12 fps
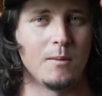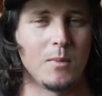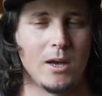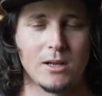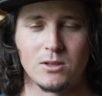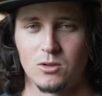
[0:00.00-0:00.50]

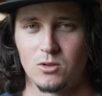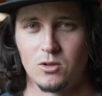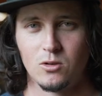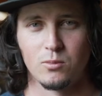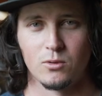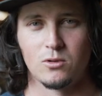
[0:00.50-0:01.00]
It's a
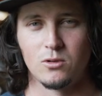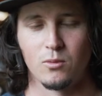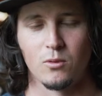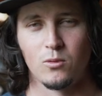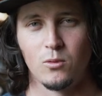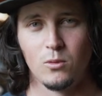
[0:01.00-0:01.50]
super
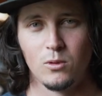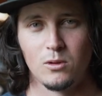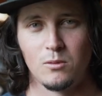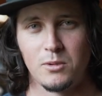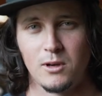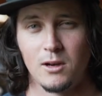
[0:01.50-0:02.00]
cool
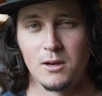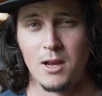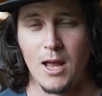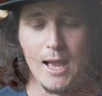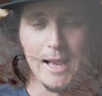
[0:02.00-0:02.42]
little bug.